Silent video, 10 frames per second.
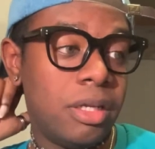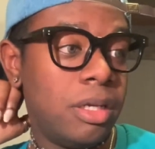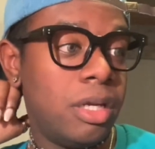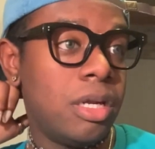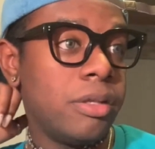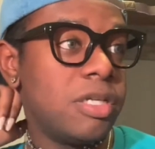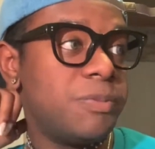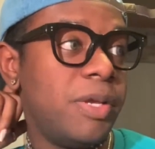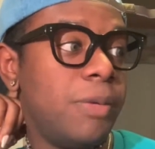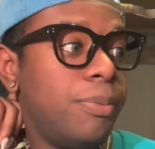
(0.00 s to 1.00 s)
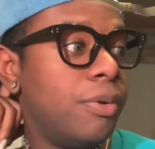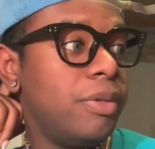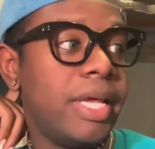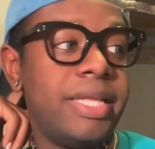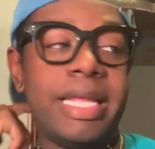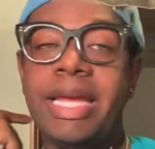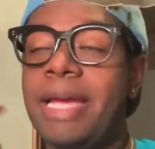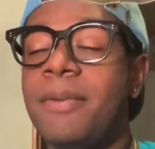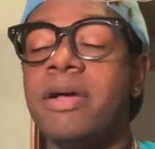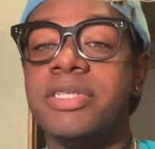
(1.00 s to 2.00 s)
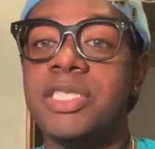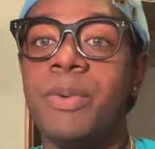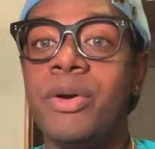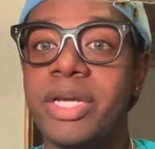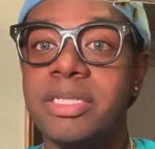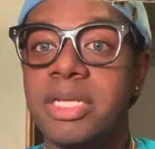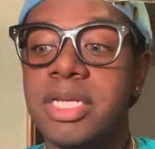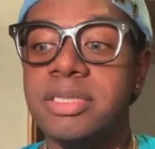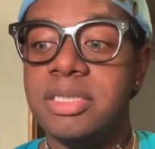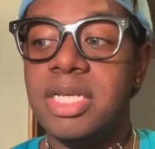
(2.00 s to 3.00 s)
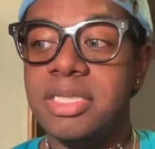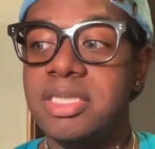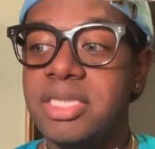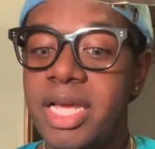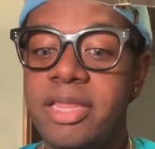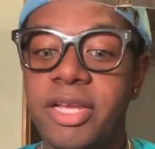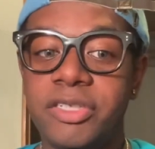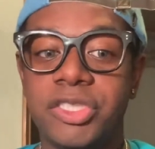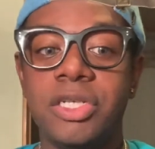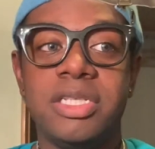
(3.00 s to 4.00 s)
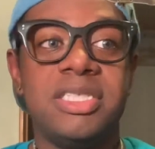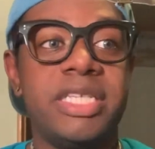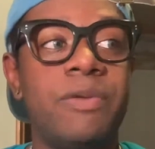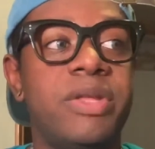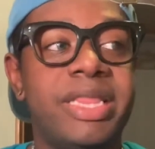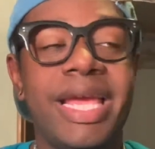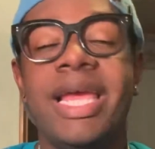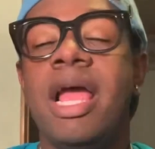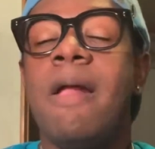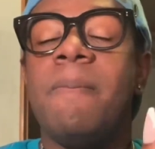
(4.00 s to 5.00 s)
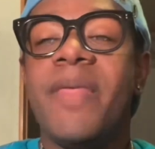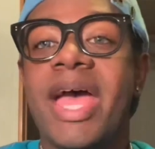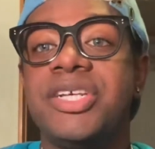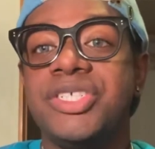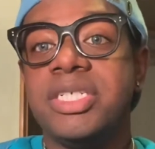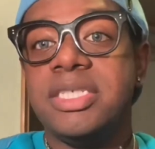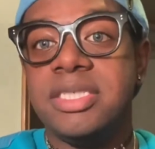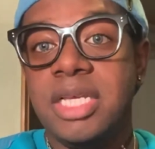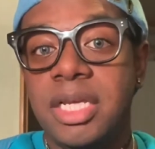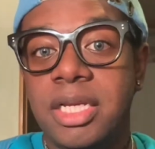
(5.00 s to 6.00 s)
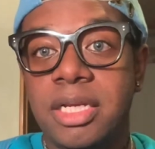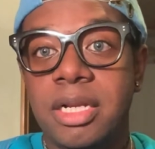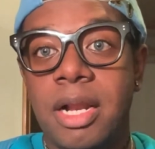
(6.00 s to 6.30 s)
You know, those people, like, they came out and spoke and said their truth and said what they actually seen.